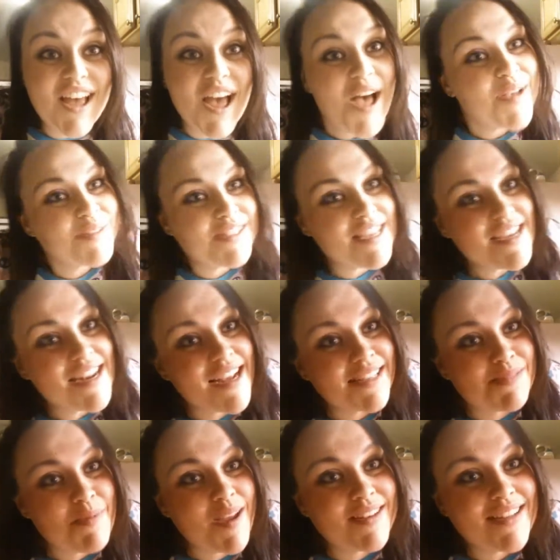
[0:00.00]
See you next
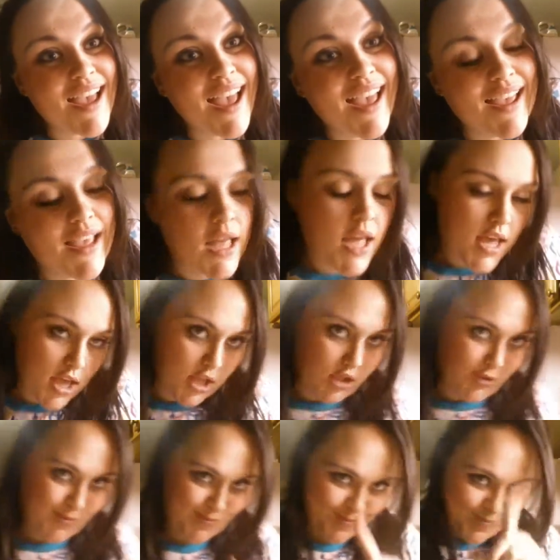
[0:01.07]
Monday.
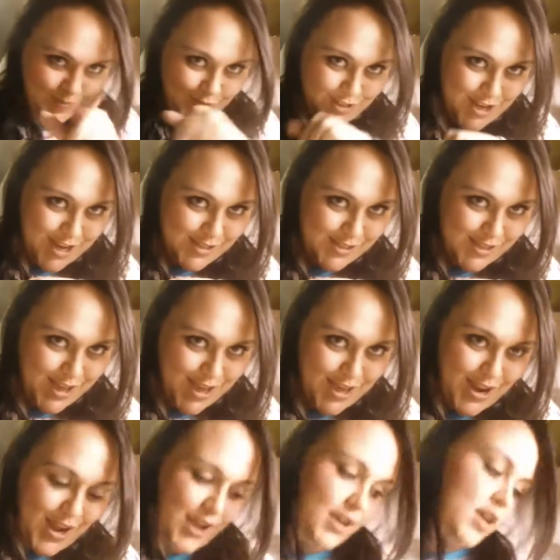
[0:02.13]
Just kidding.
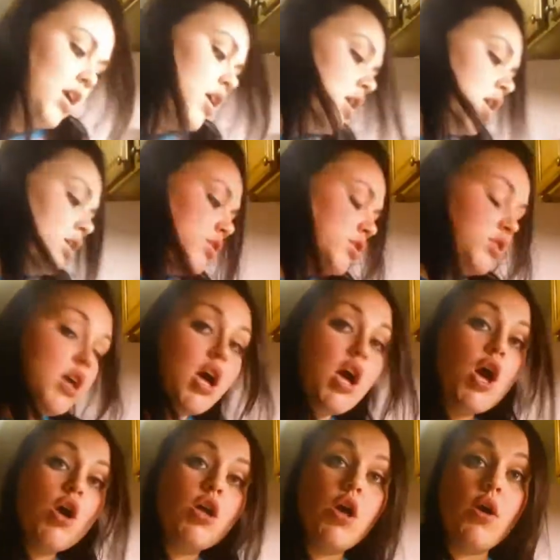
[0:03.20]
So go
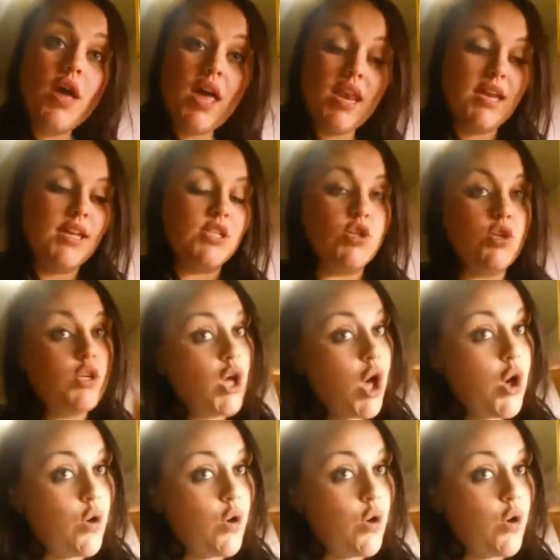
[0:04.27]
ahead and get your cone.